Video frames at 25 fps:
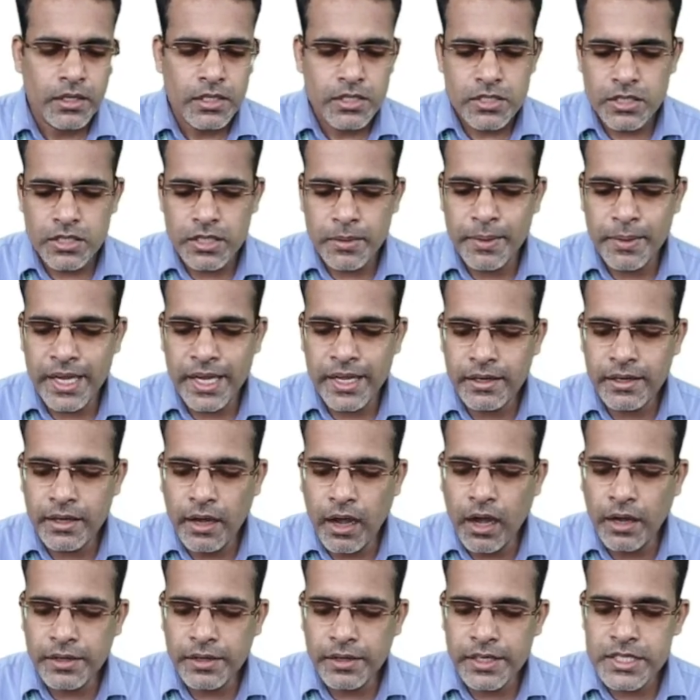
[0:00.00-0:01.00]
So the main
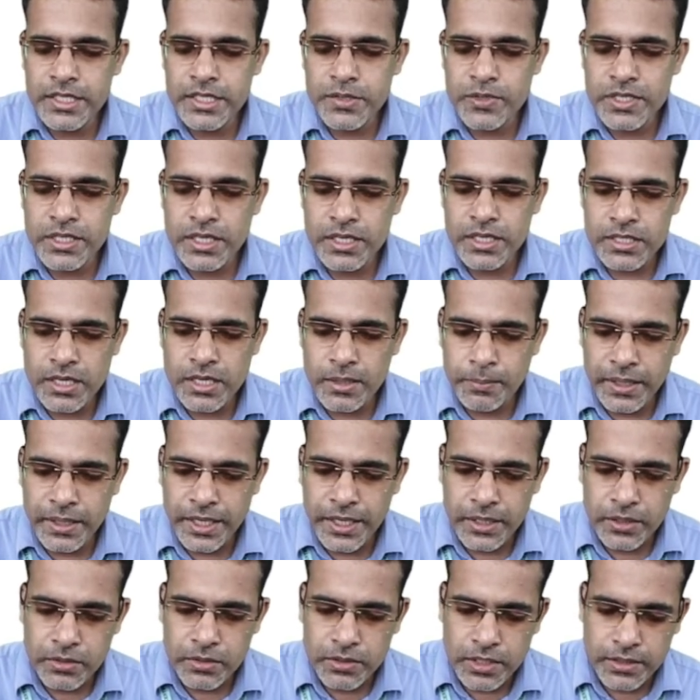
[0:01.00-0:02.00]
arteries which are
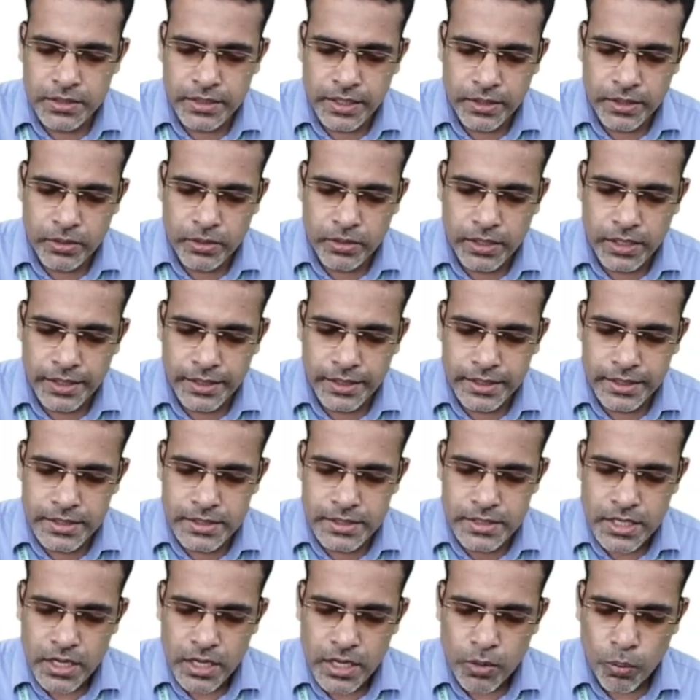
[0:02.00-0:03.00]
supplying to the thyroid gland
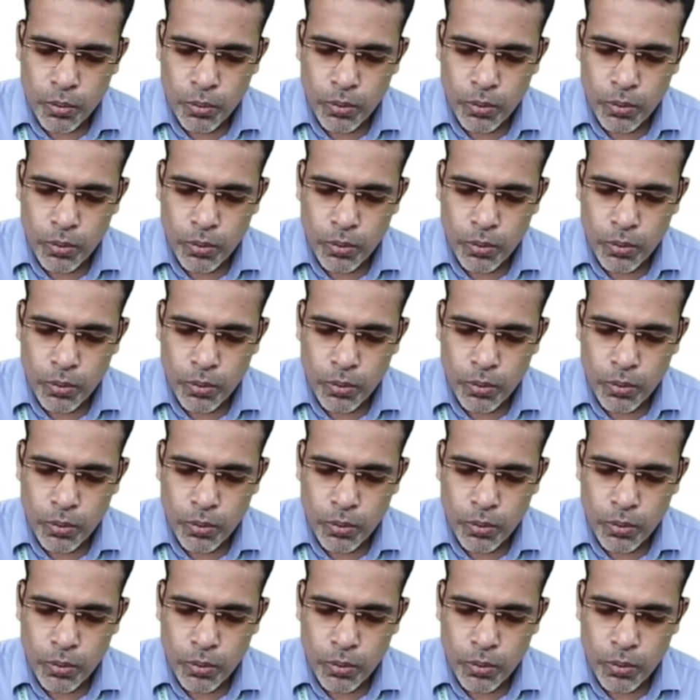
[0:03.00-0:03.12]
is,